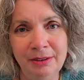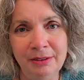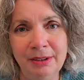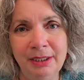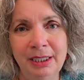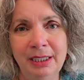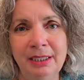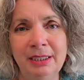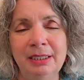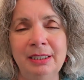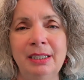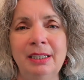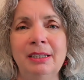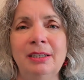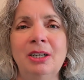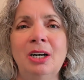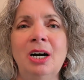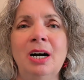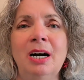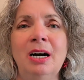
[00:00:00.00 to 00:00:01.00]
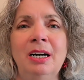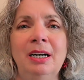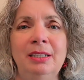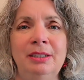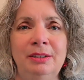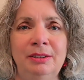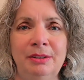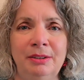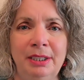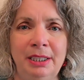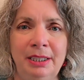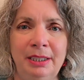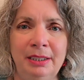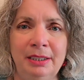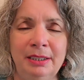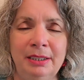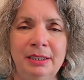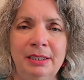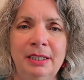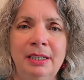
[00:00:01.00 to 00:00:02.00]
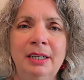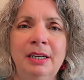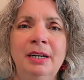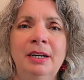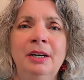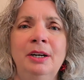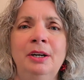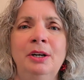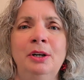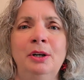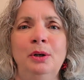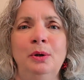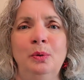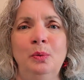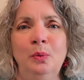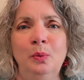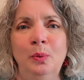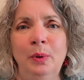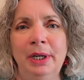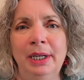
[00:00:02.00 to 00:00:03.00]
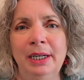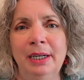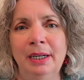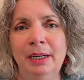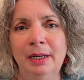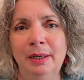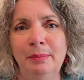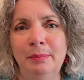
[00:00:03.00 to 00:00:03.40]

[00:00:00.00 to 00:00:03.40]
drinks and the hot drinks when